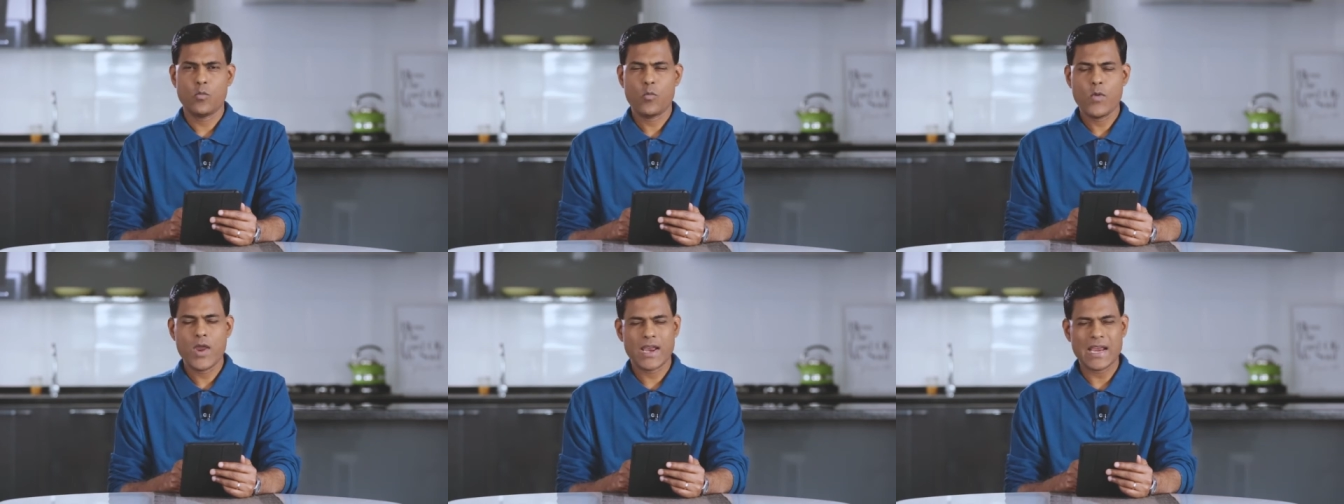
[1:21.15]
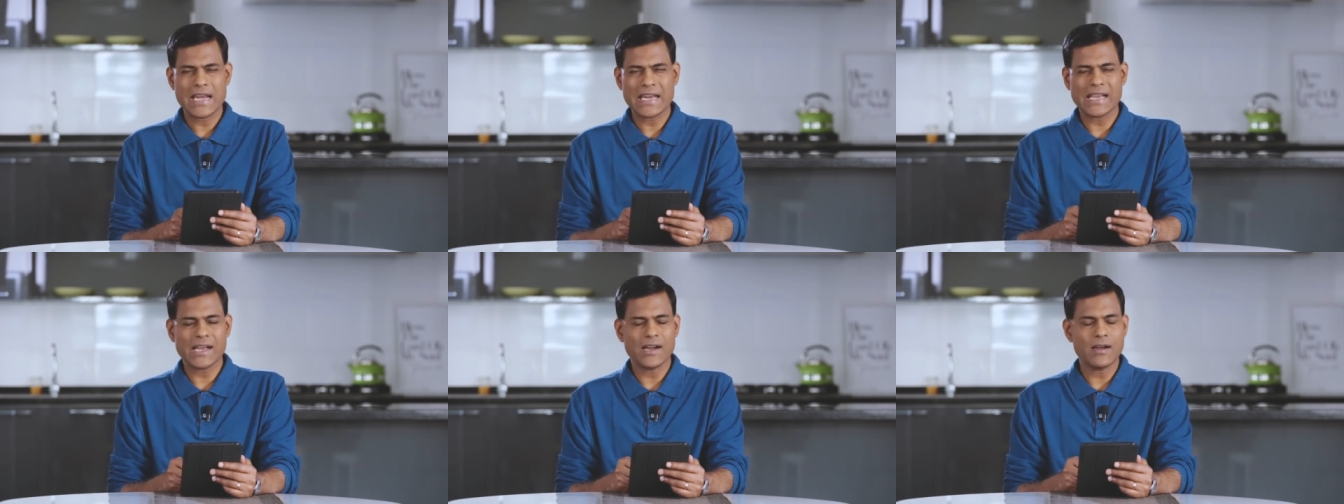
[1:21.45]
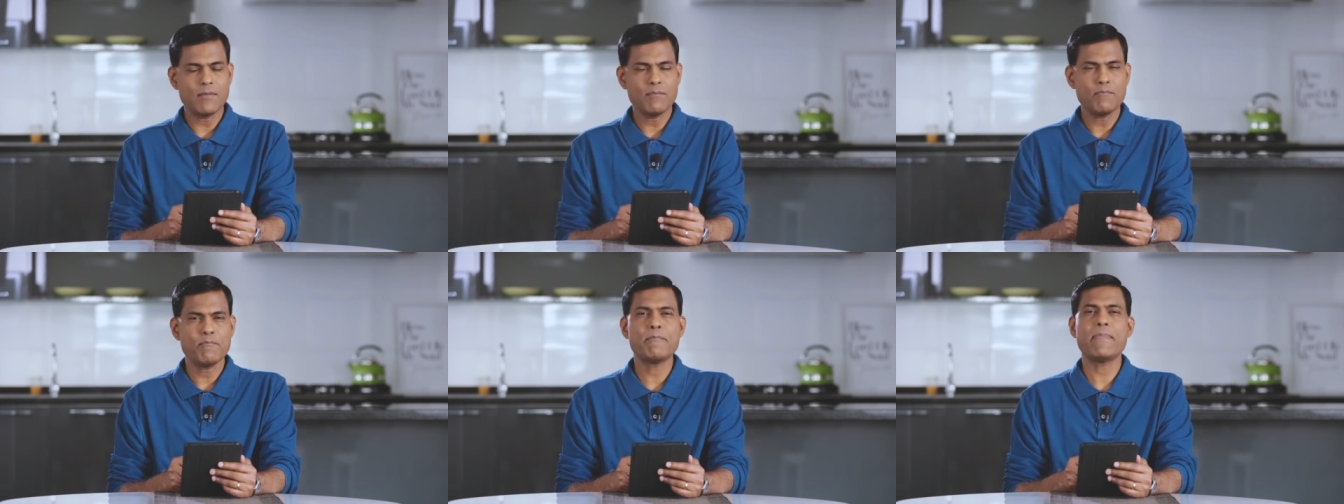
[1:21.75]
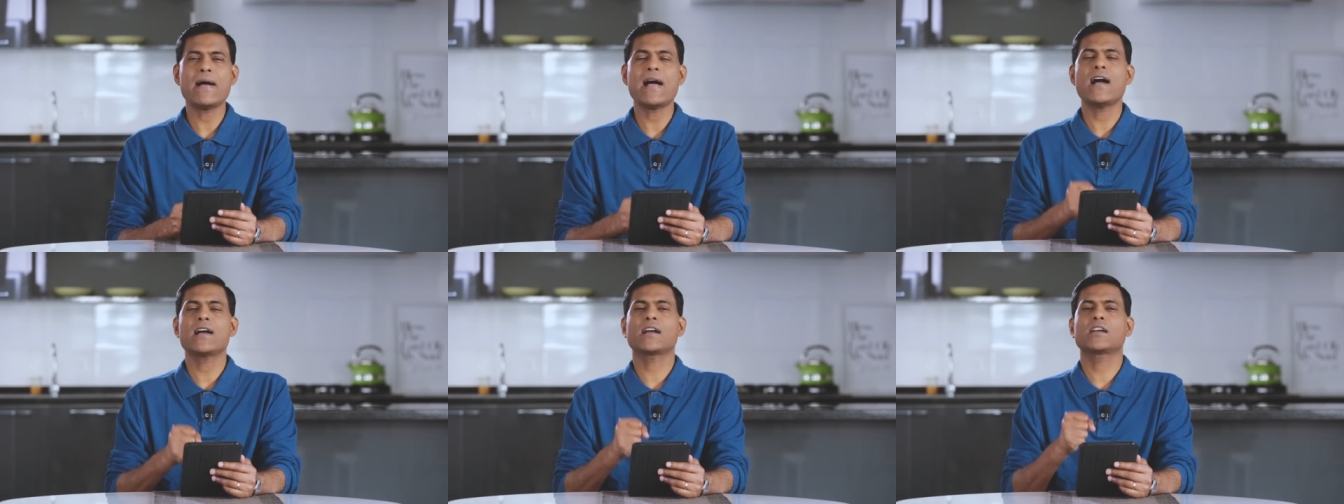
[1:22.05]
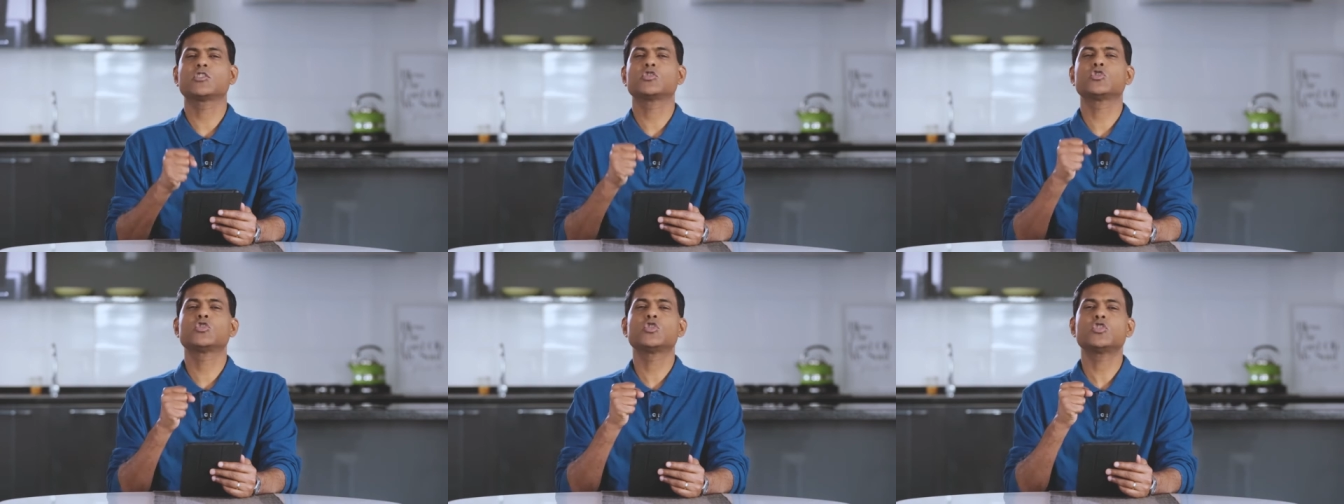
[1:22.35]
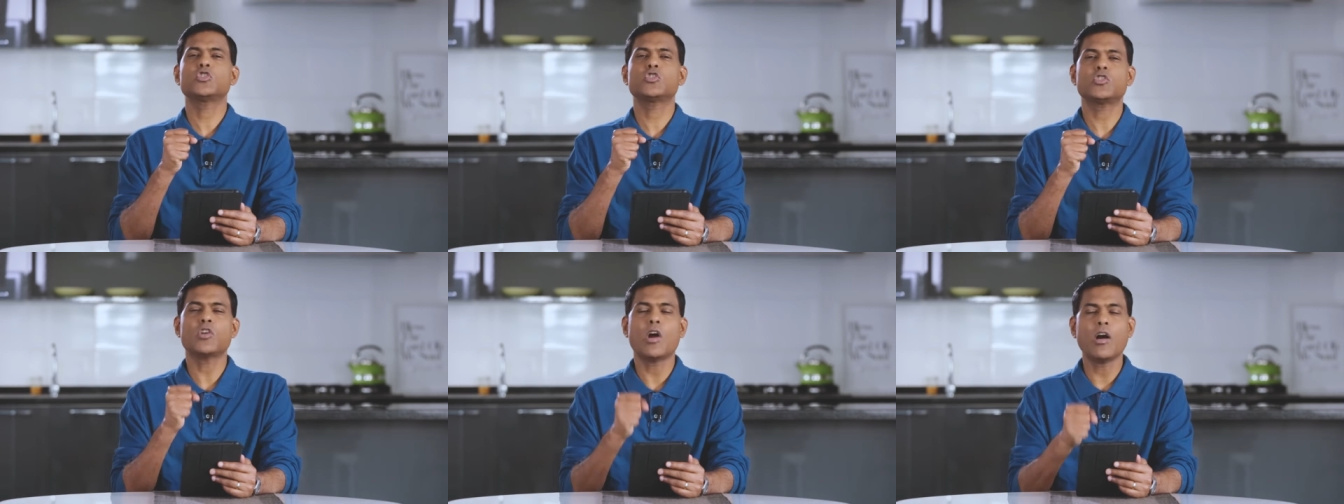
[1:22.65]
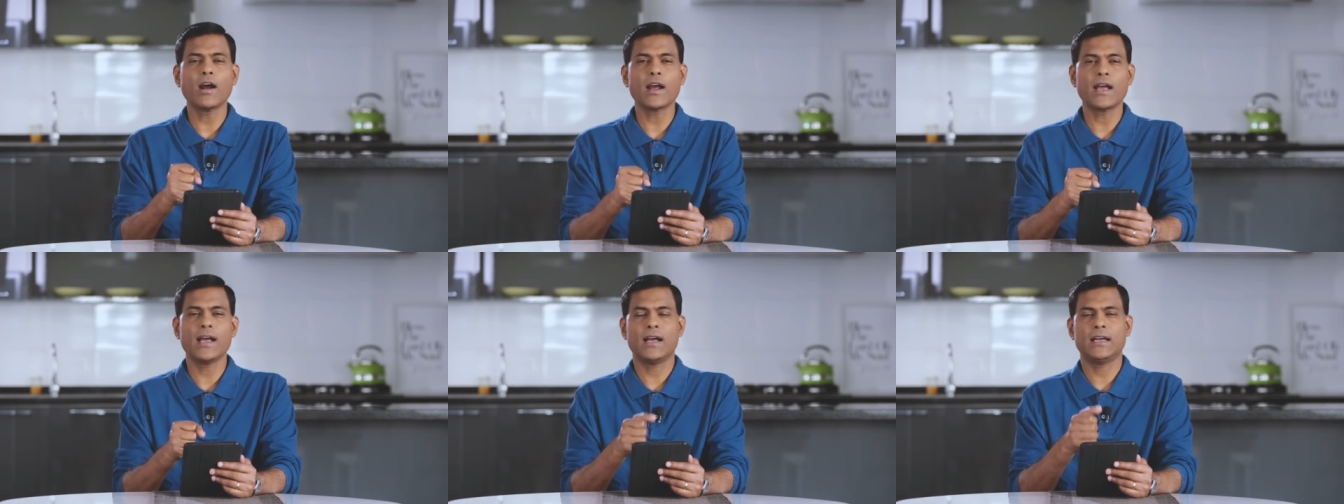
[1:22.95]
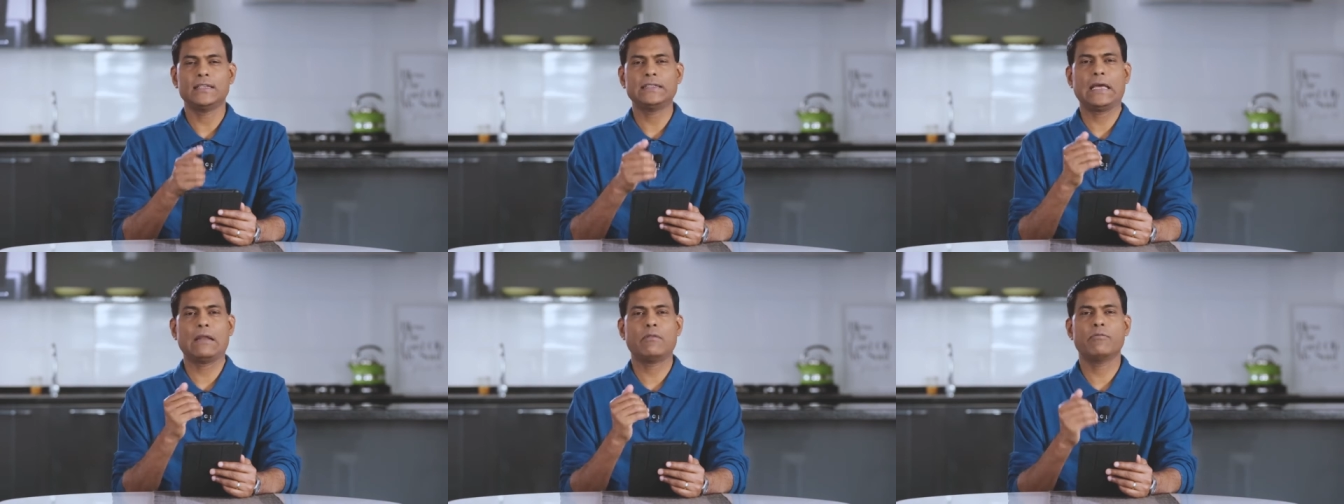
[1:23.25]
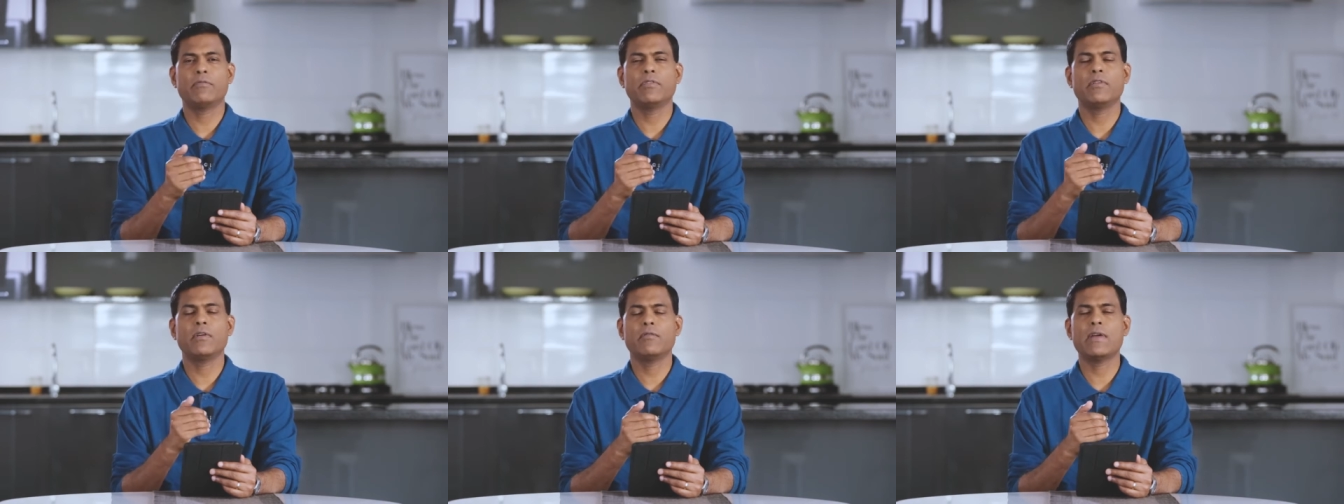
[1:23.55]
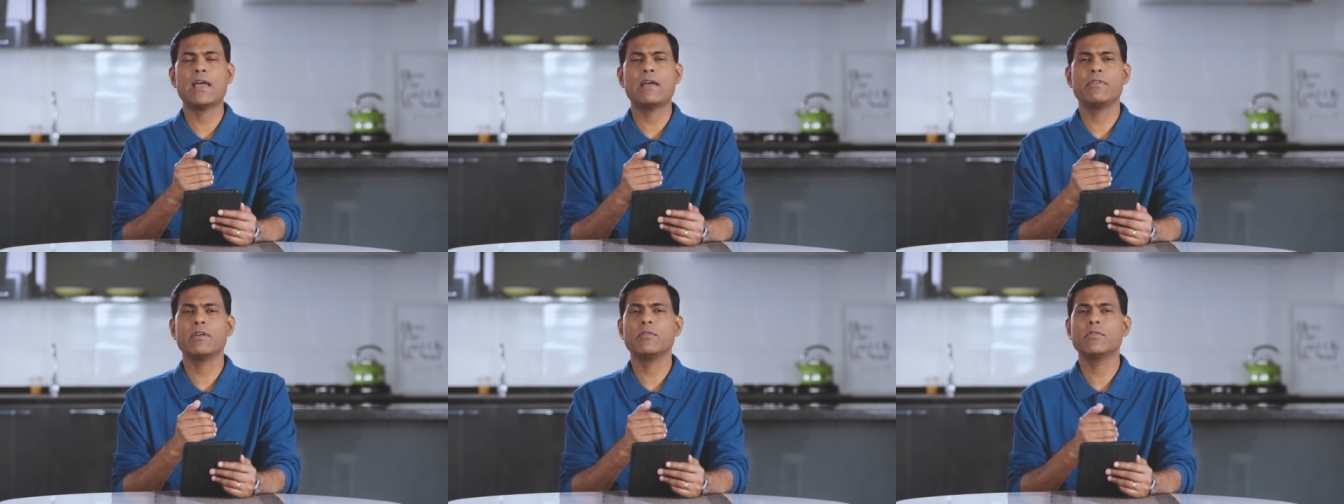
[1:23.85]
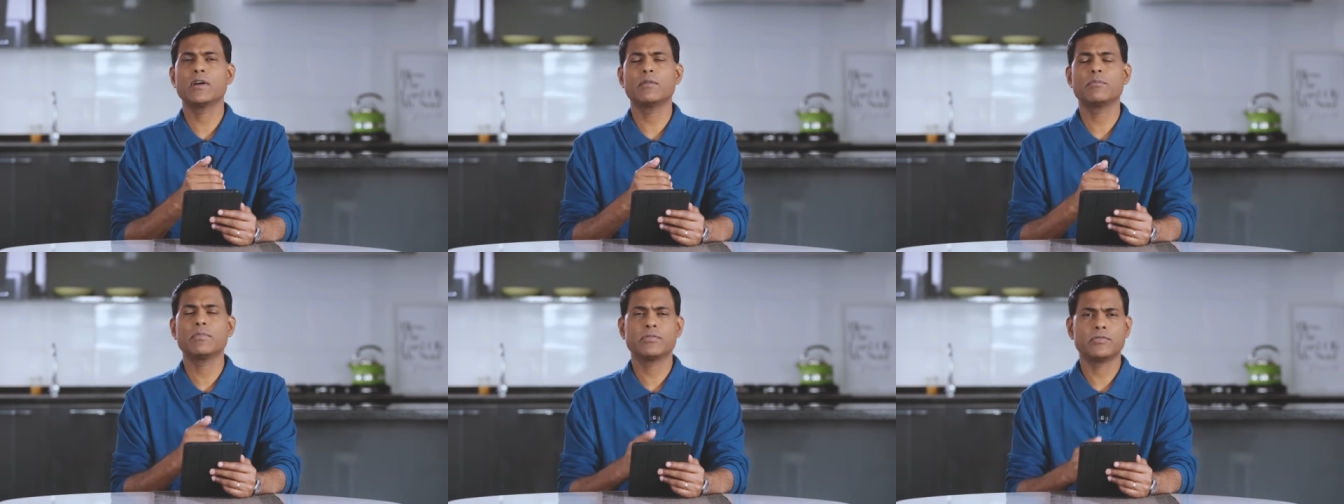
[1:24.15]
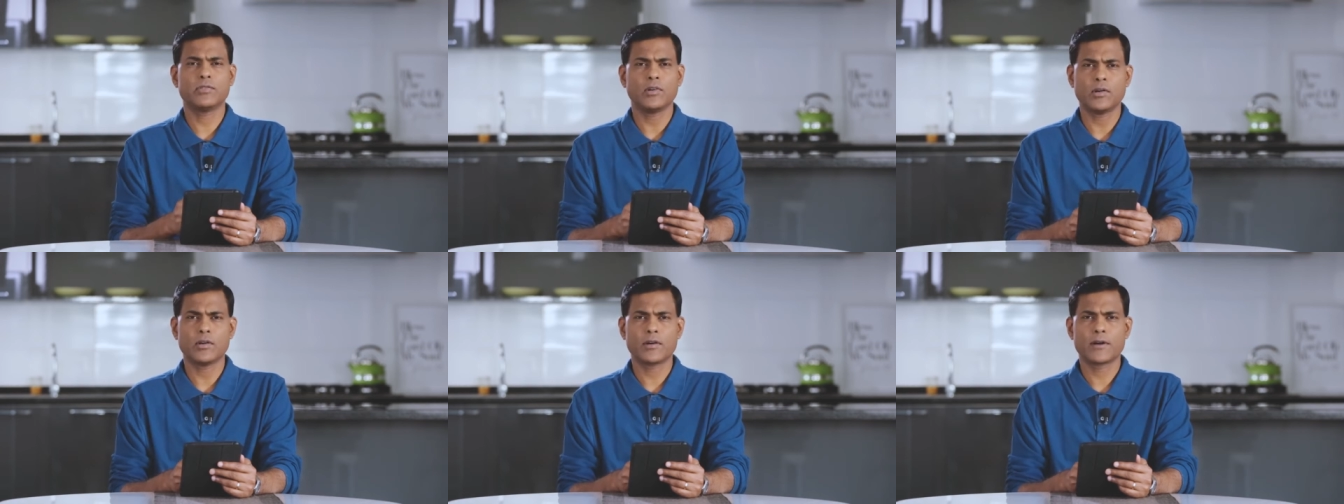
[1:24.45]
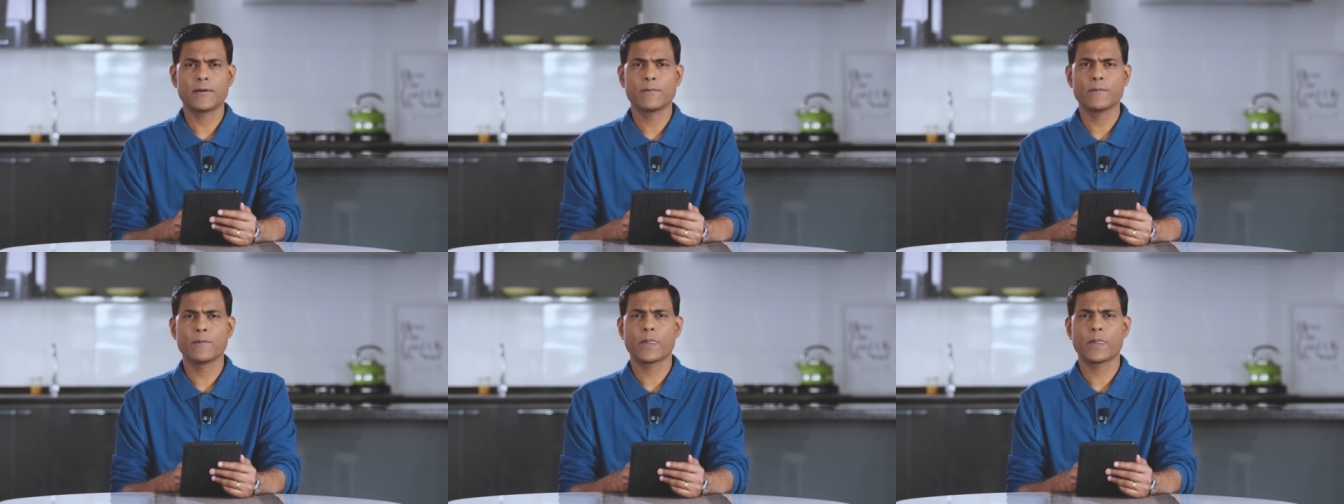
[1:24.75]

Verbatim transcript: We can come back stronger than where we were before.